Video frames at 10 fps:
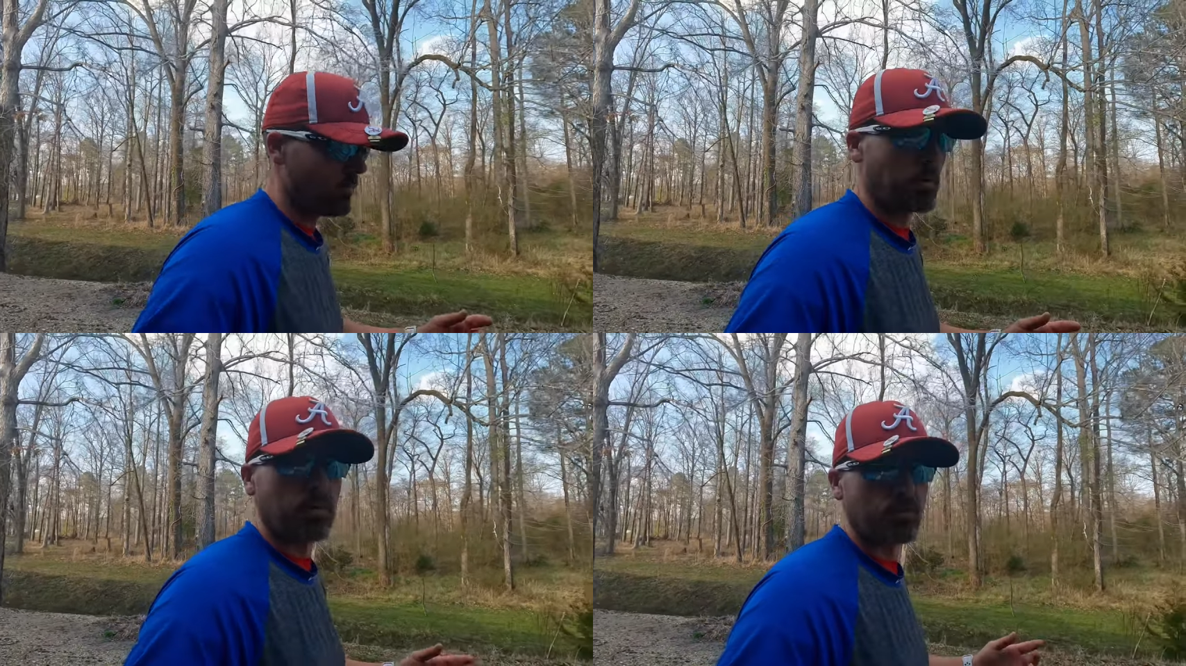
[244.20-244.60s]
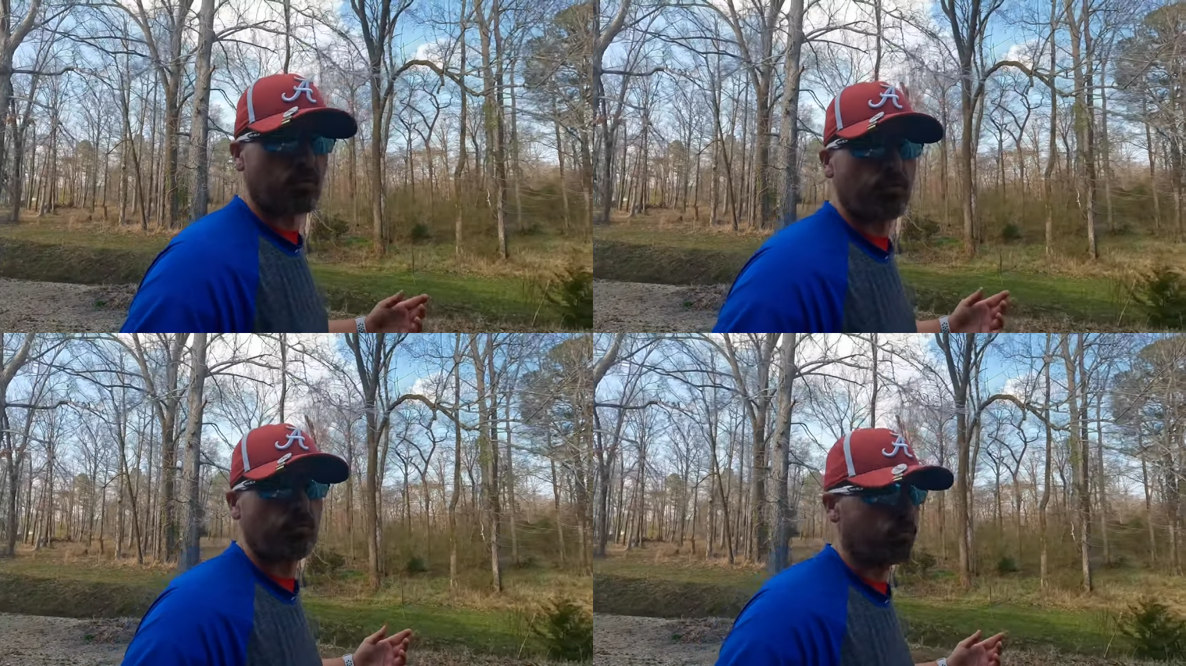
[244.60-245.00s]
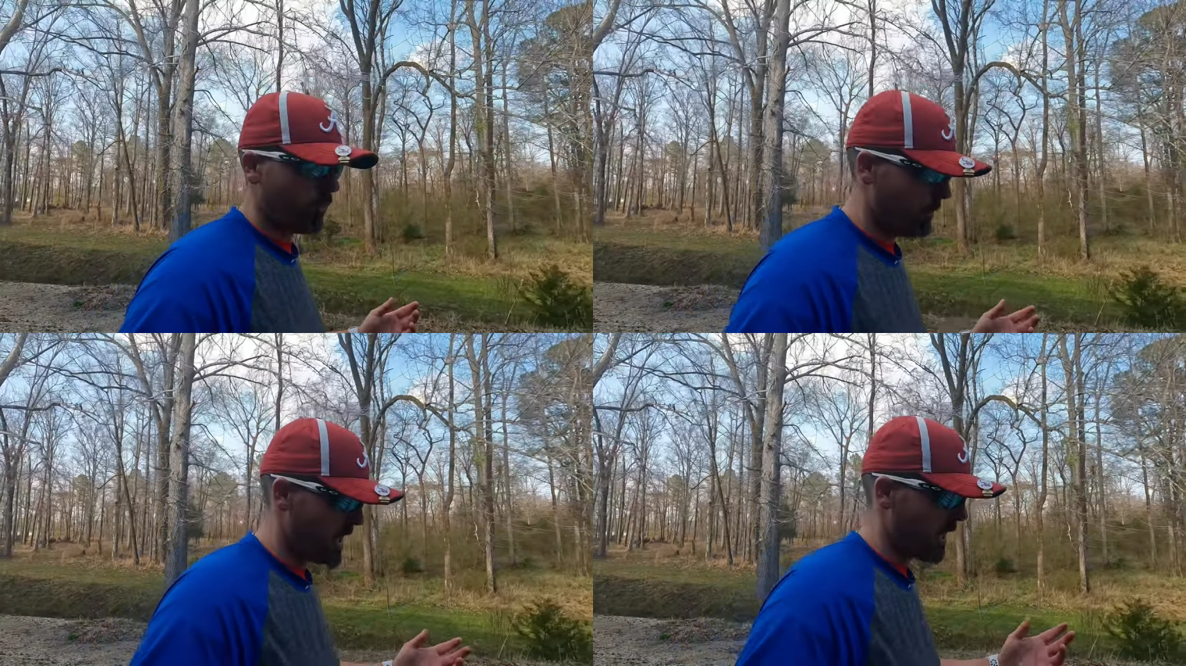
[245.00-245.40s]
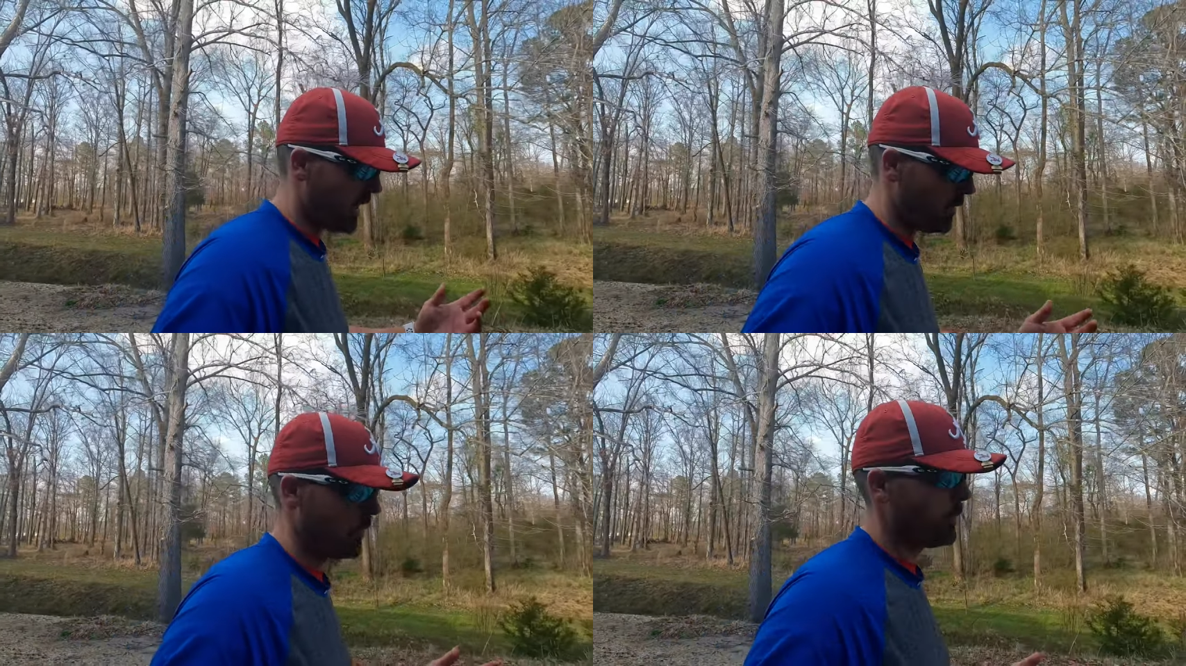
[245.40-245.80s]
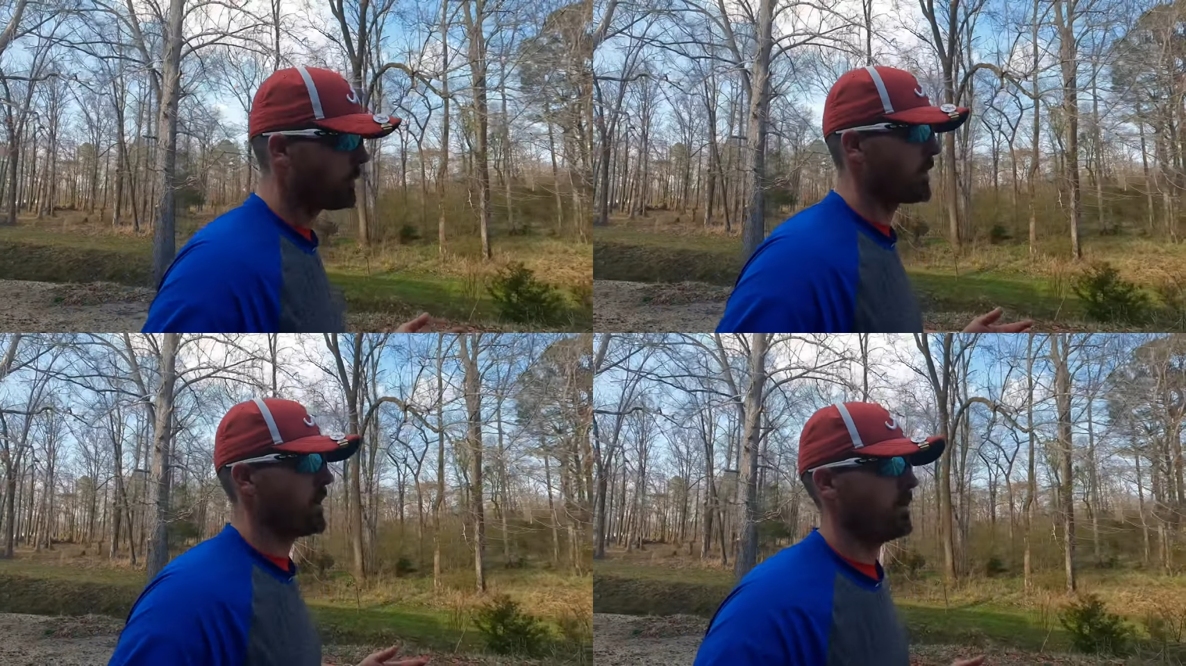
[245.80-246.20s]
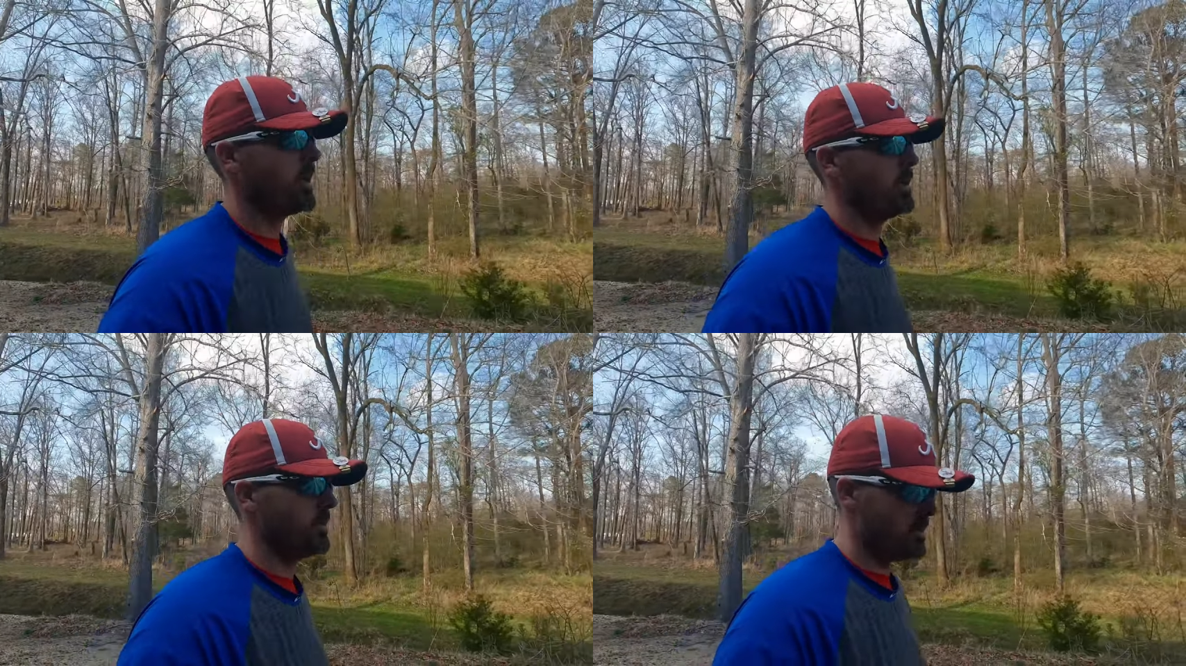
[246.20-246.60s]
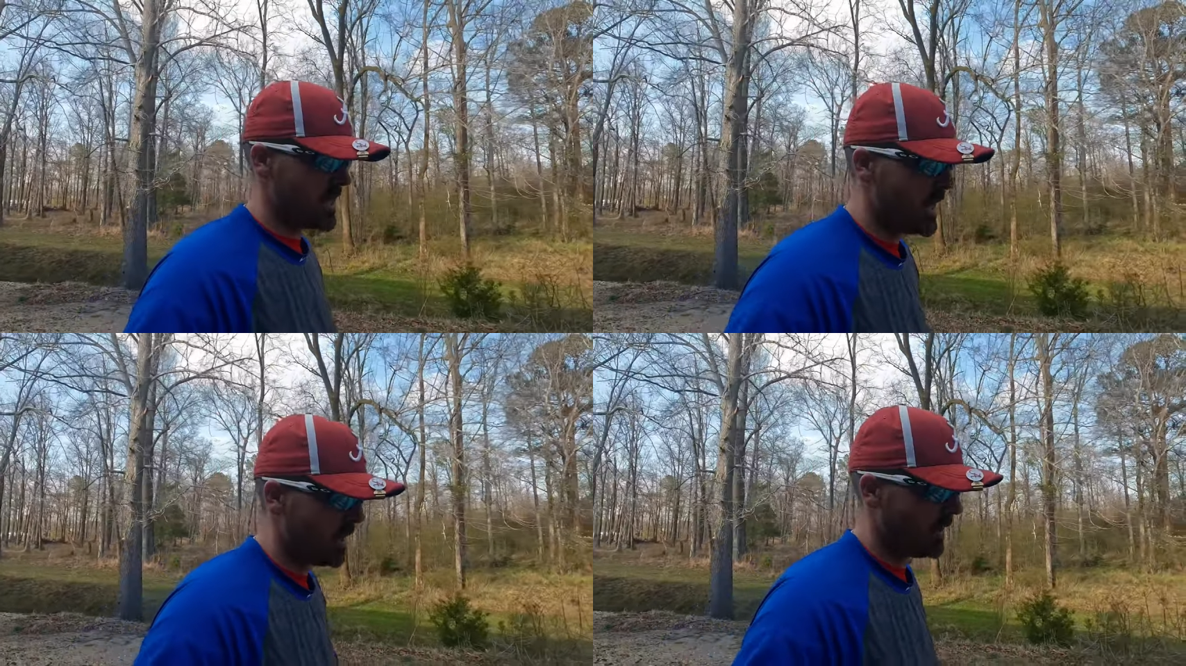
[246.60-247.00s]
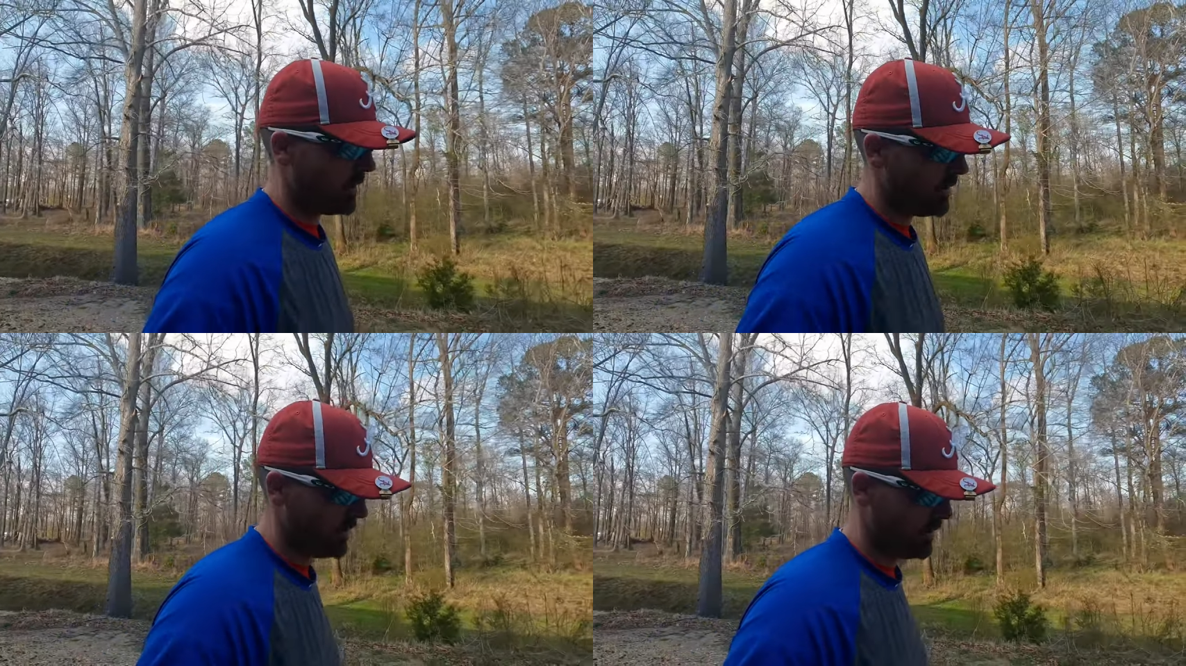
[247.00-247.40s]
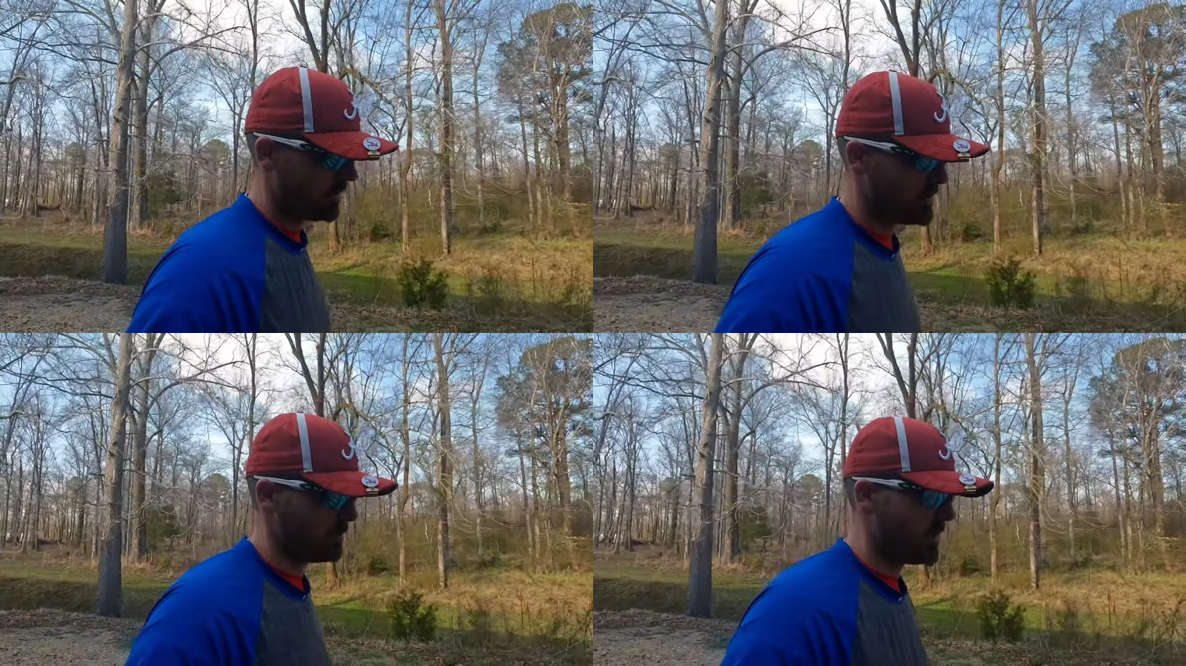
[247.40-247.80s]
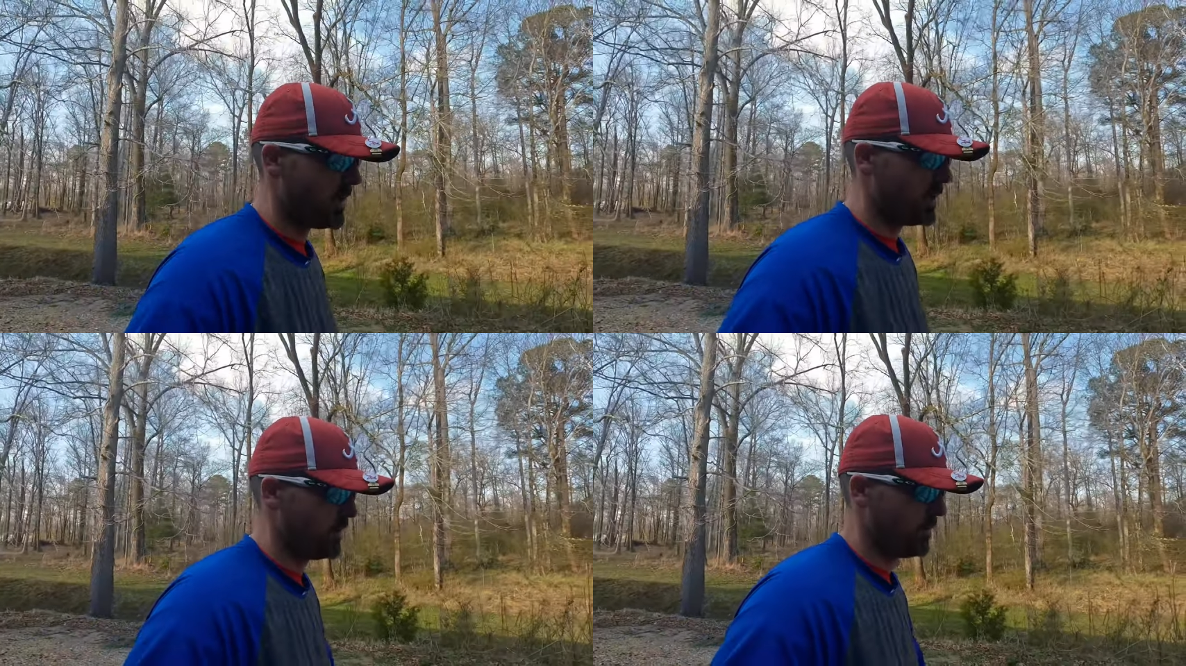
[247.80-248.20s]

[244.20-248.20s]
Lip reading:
No face is visible, so there are no lips to read.